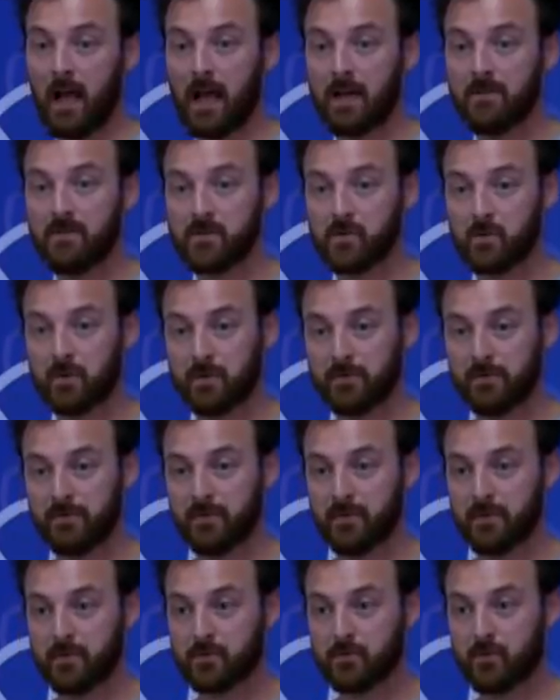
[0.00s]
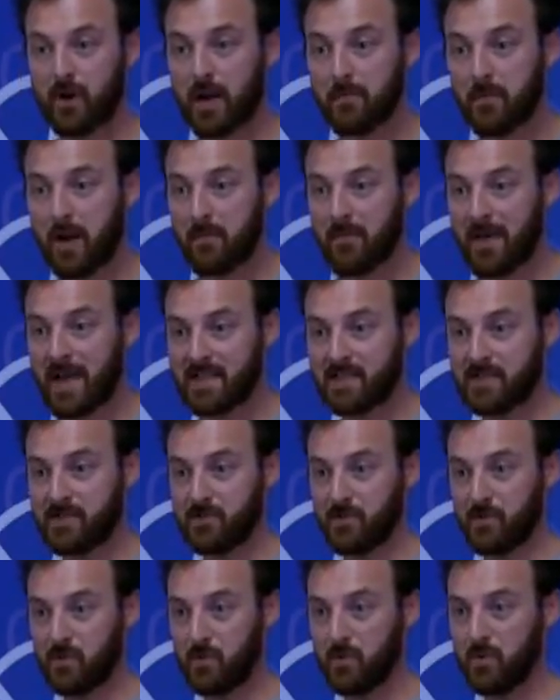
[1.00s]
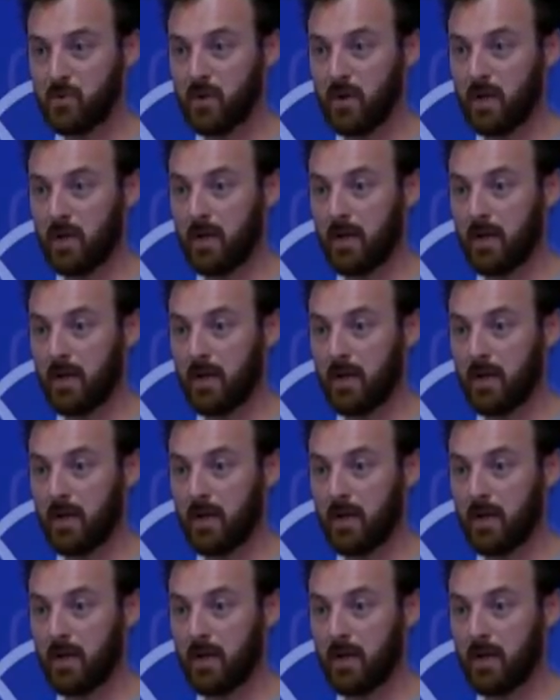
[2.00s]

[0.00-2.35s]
I've sort of tried my best to